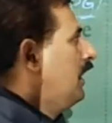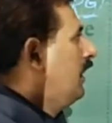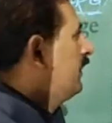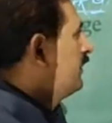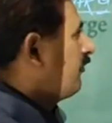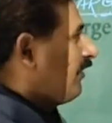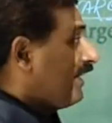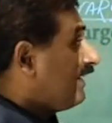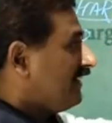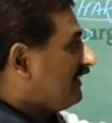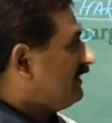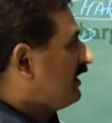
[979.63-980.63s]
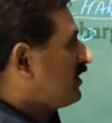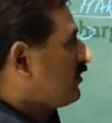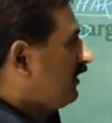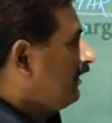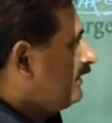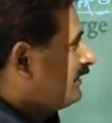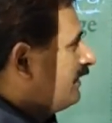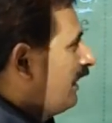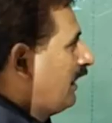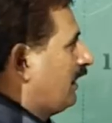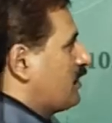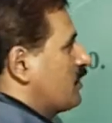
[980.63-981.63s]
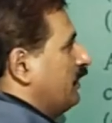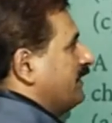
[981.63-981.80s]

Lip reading: So very easy students. I will show the